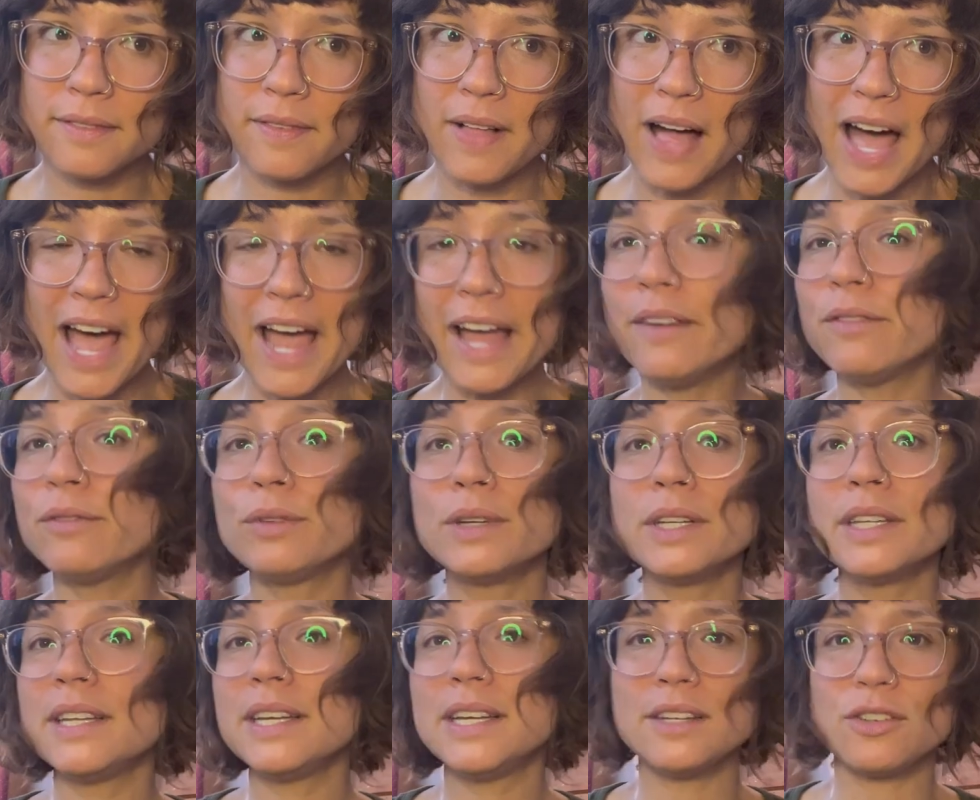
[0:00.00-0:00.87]
I
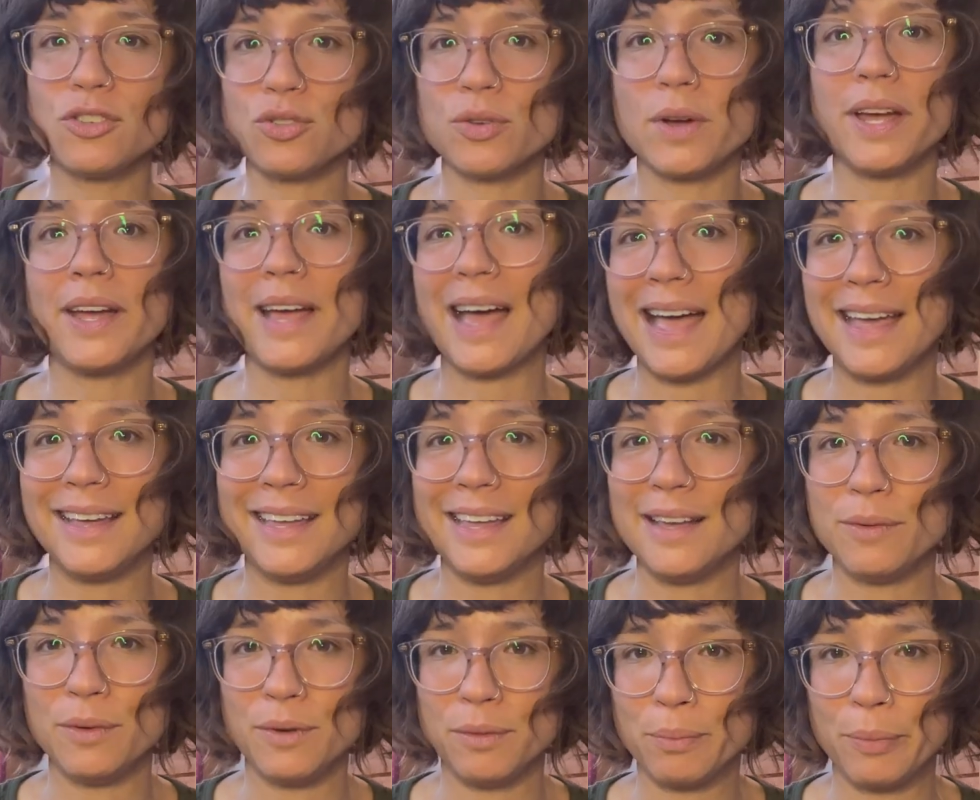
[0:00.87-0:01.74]
really enjoy
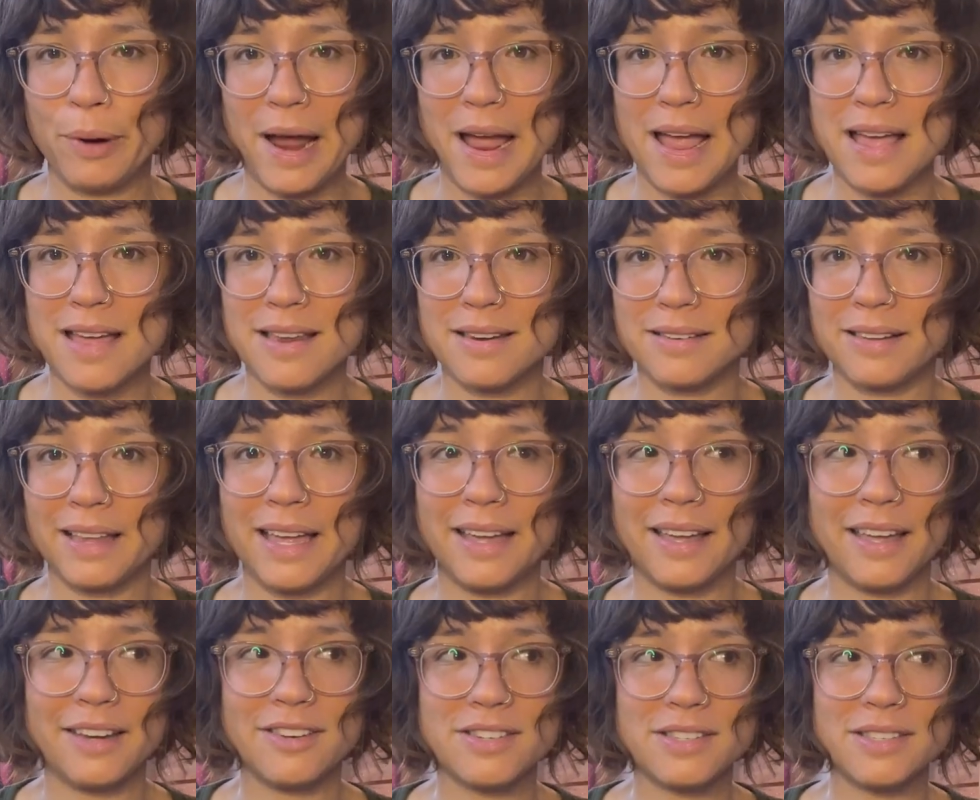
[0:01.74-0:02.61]
hiking with Brian.
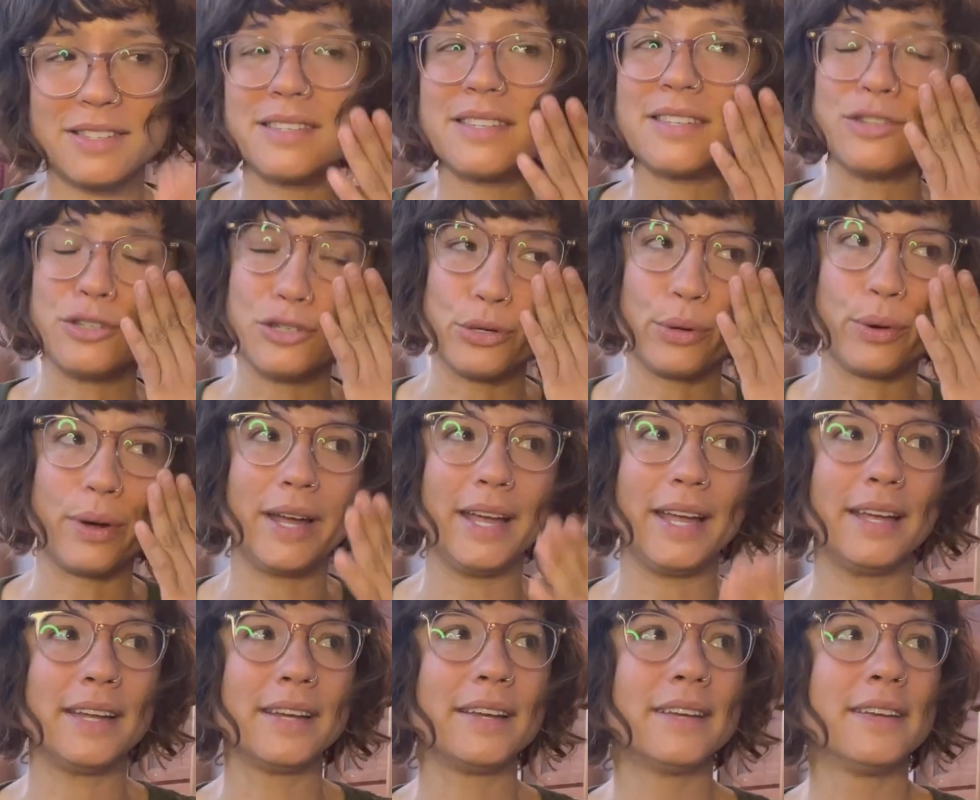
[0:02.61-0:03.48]
Like I just
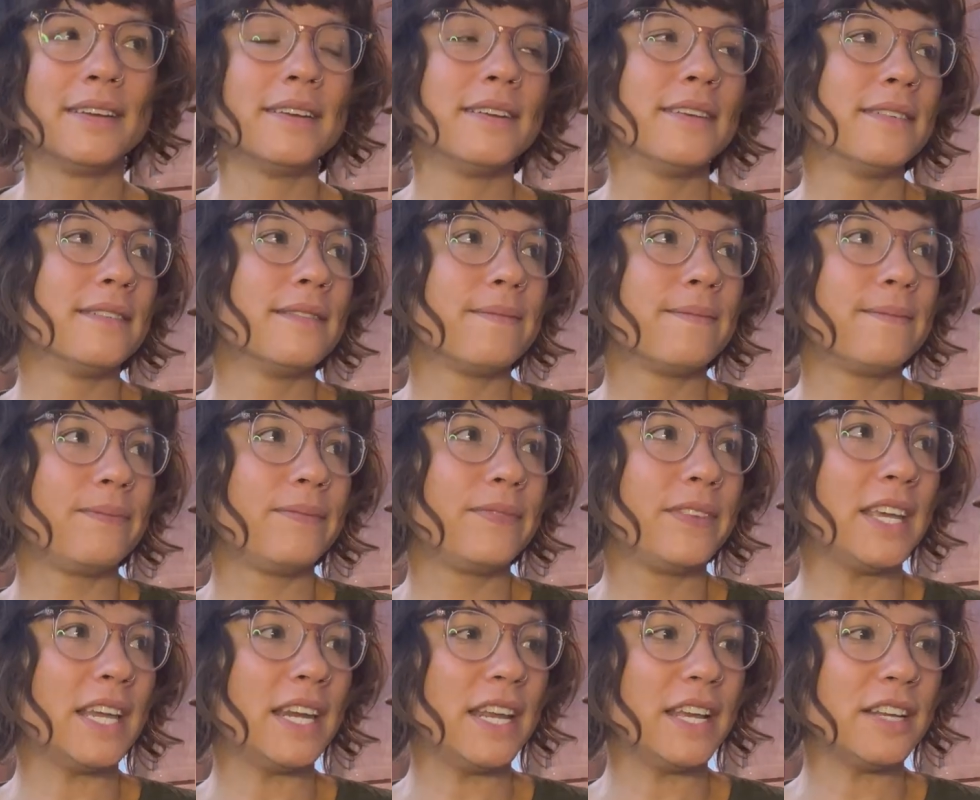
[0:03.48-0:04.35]
enjoy
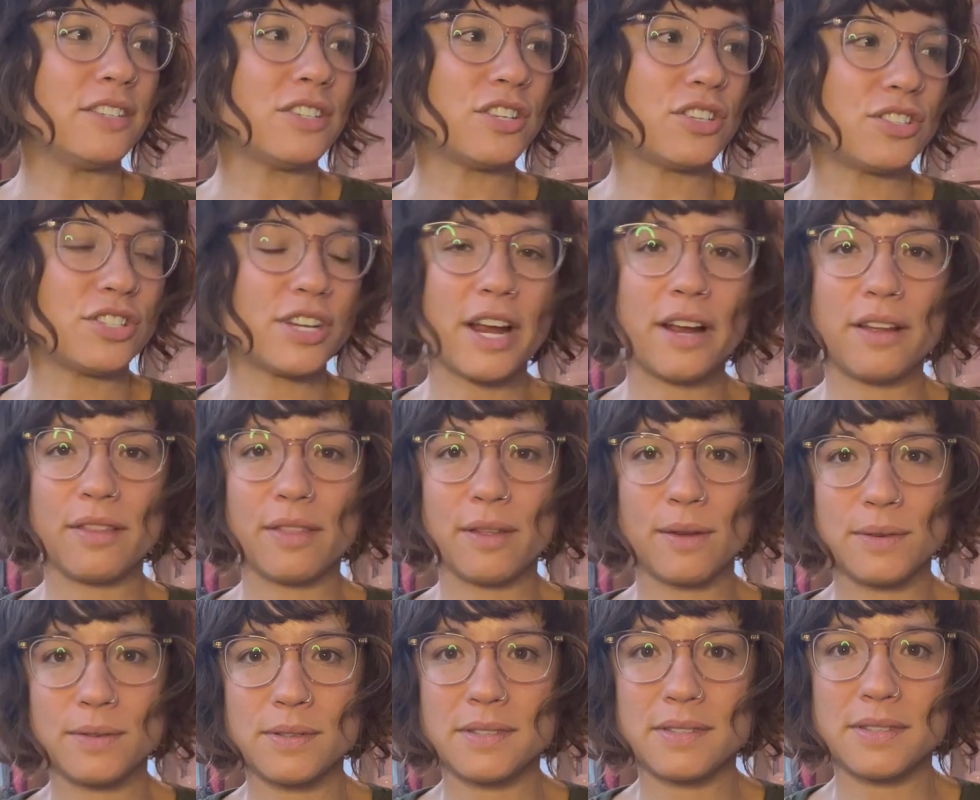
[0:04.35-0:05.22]
getting to share
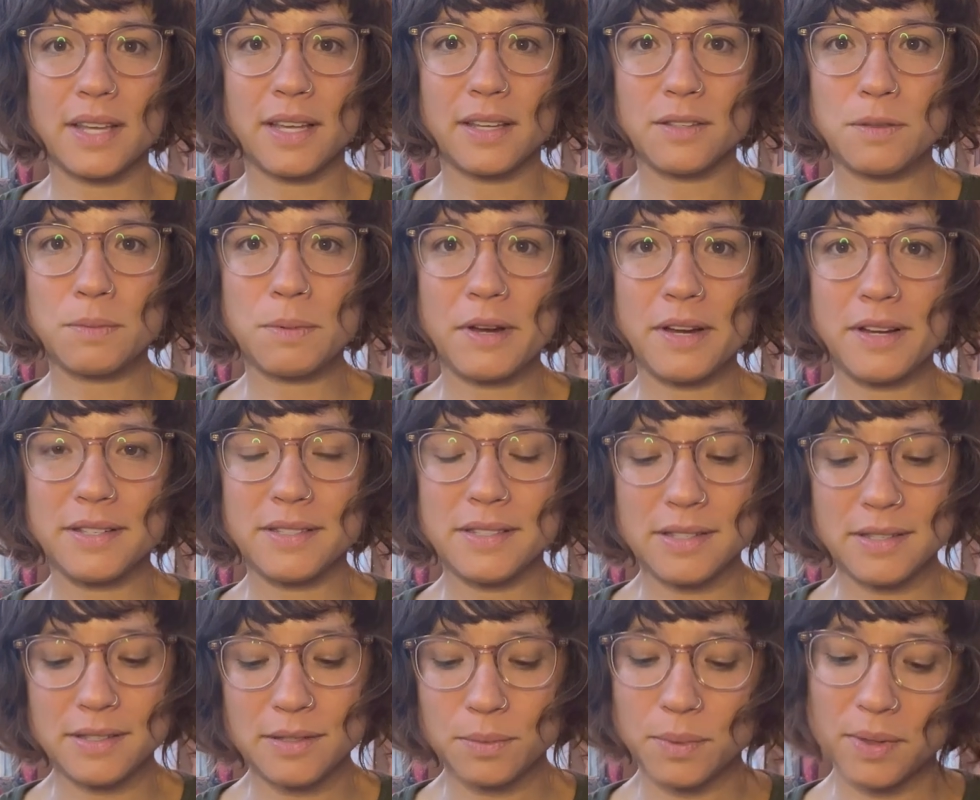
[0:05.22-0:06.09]
those
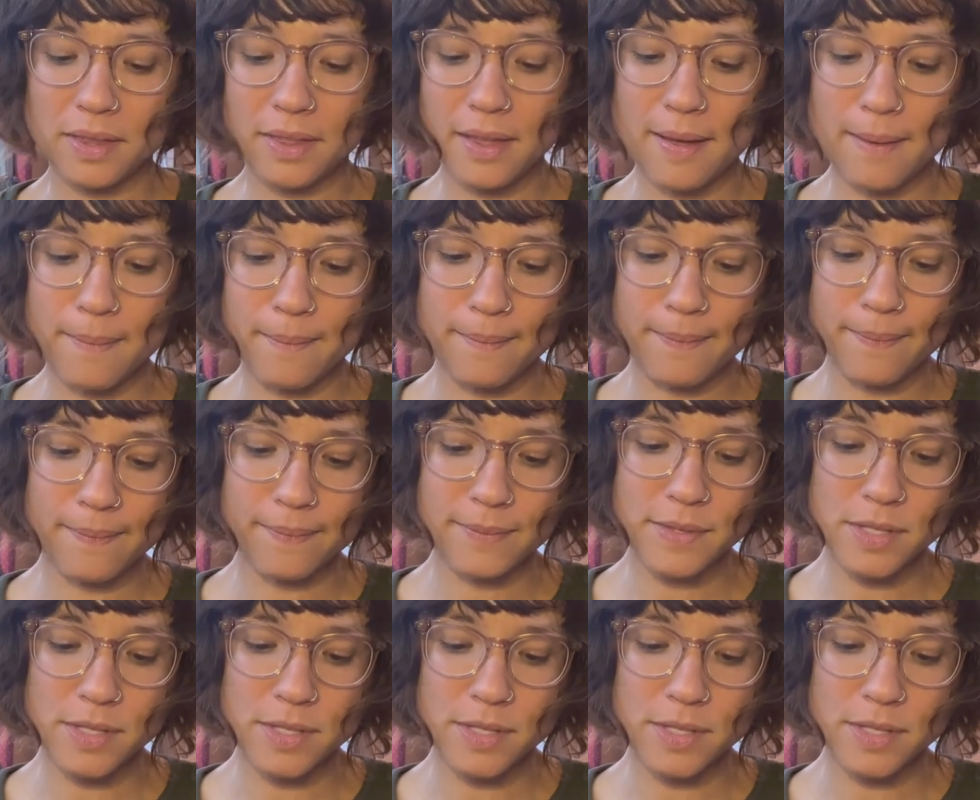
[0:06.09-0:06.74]
experiences with him.